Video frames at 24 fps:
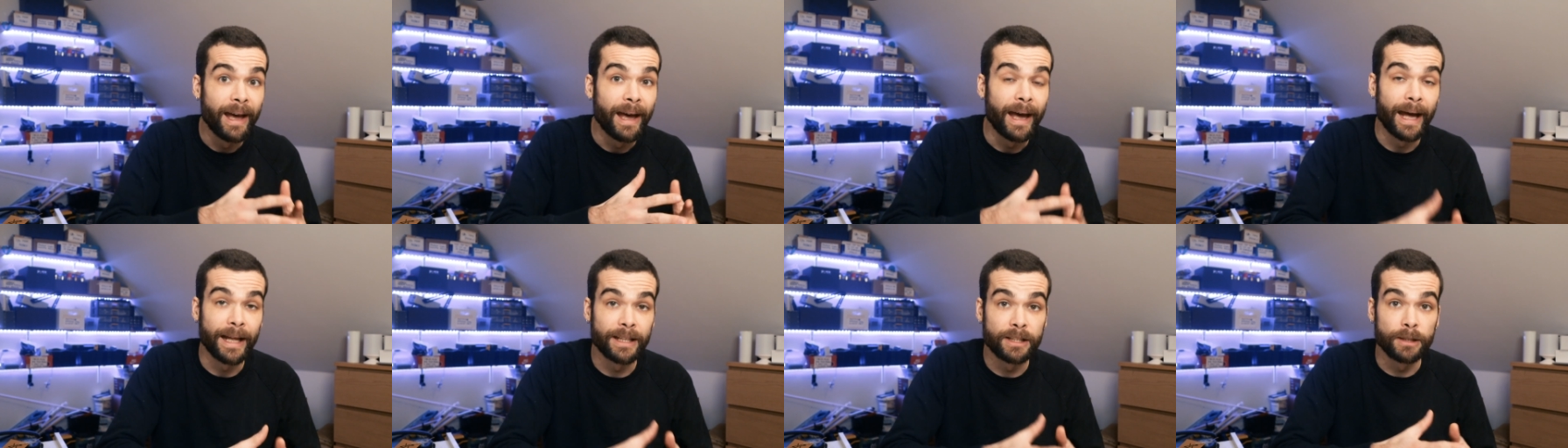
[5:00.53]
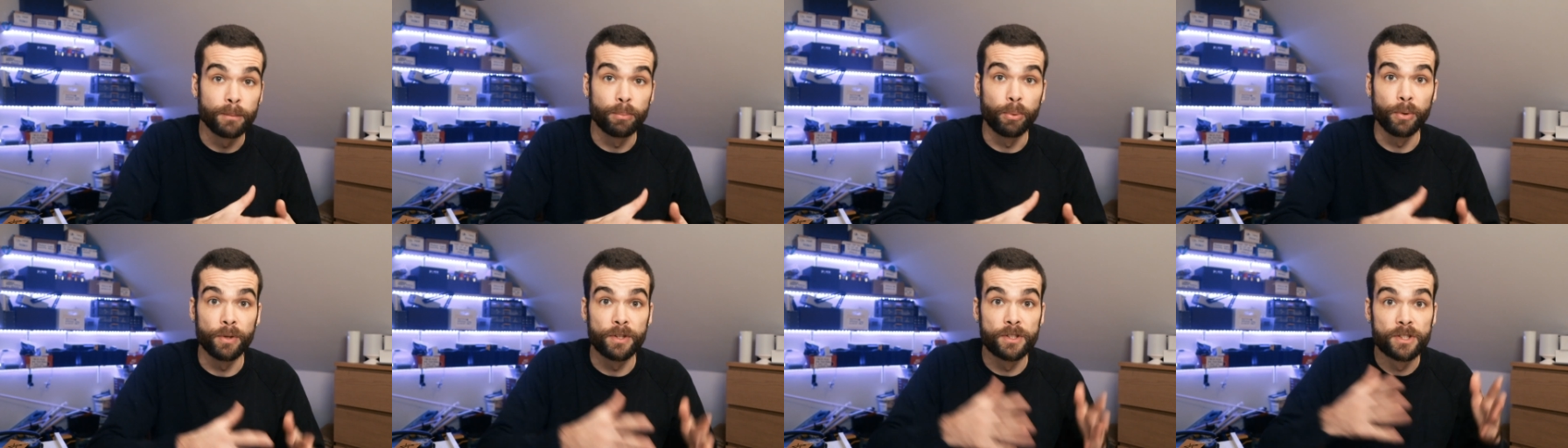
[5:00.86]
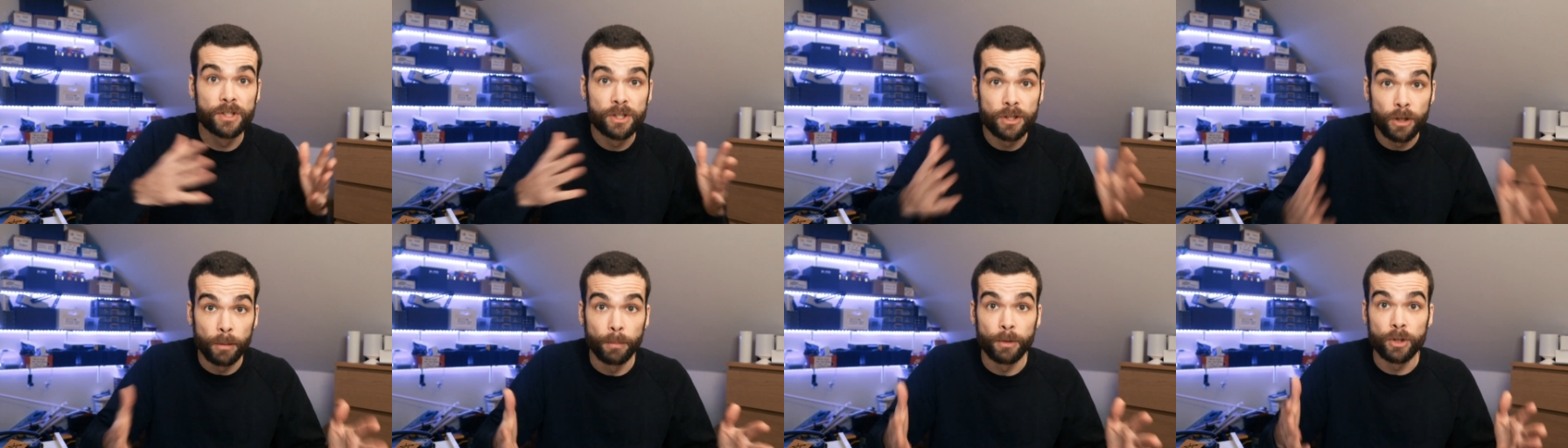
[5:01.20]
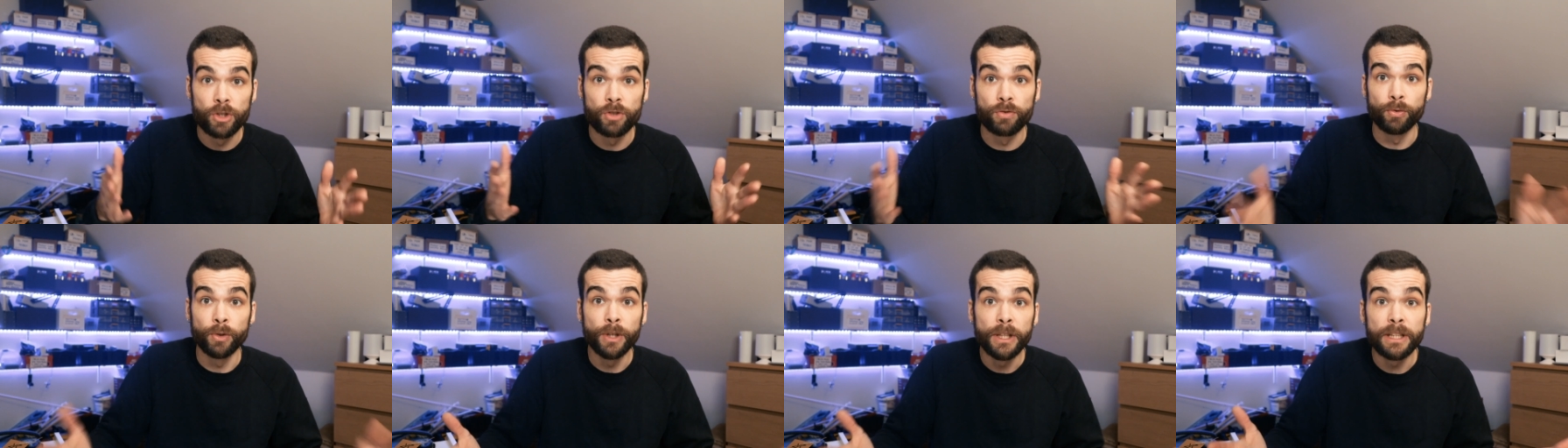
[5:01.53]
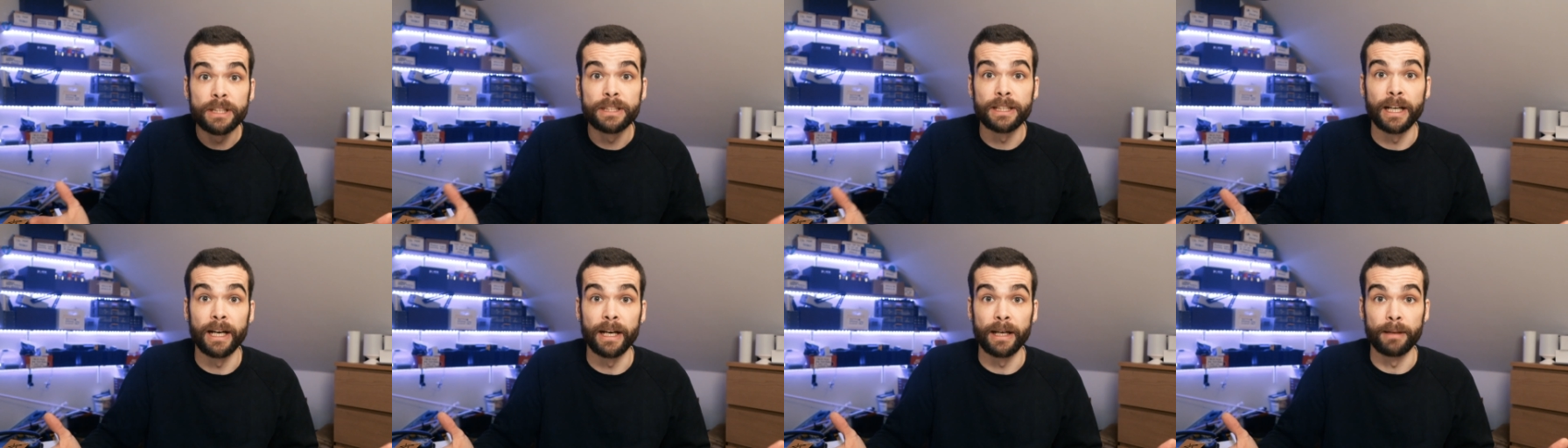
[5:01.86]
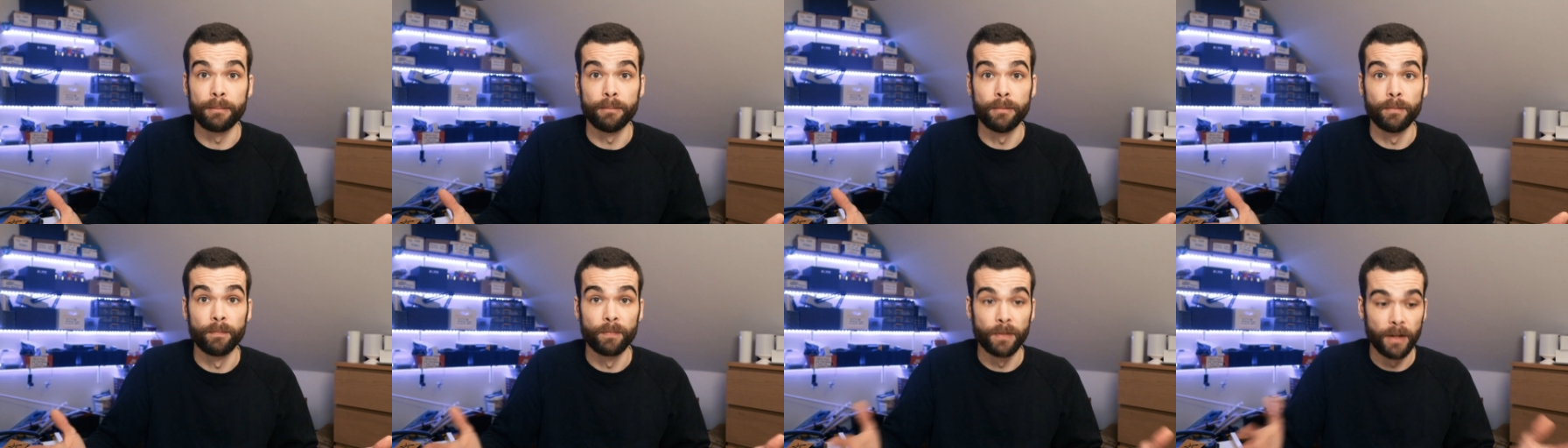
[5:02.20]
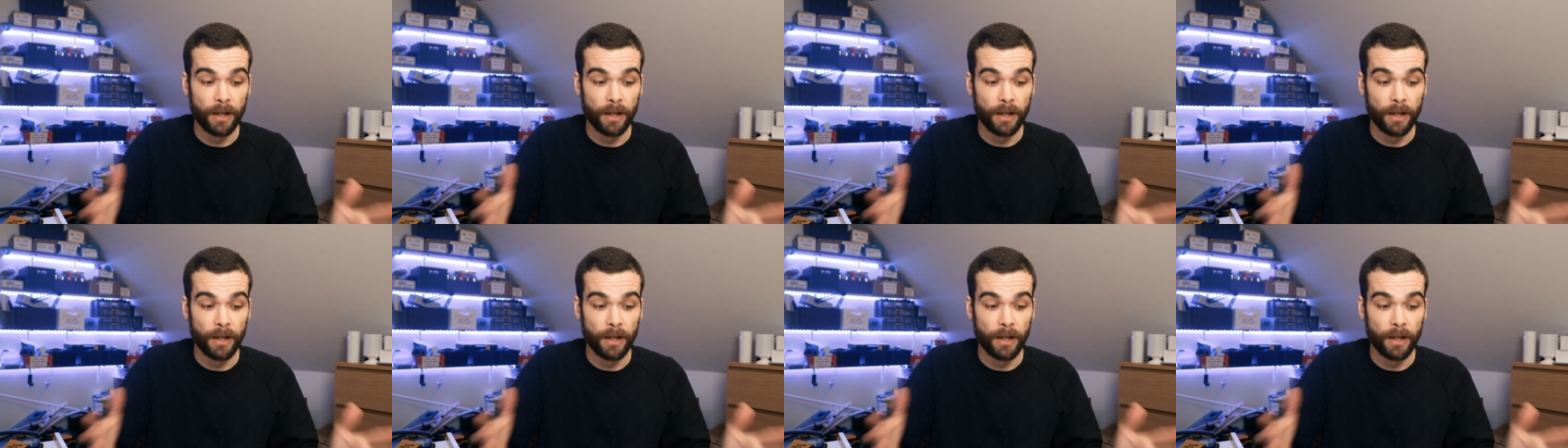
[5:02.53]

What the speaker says: end up with so much free time,